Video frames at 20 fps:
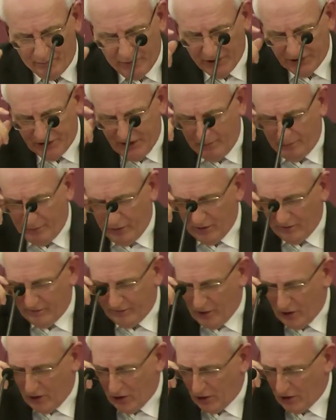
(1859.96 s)
But
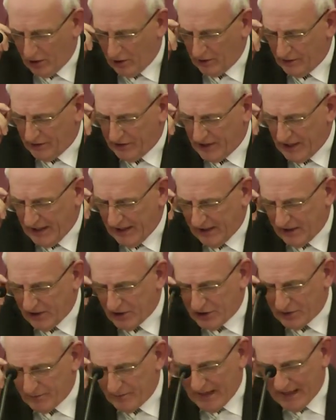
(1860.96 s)
above all
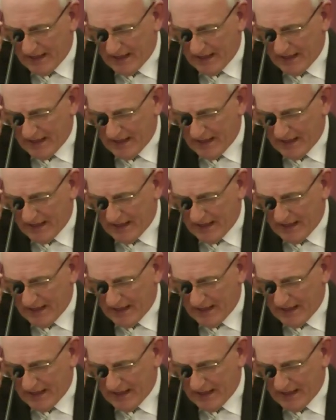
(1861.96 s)
things,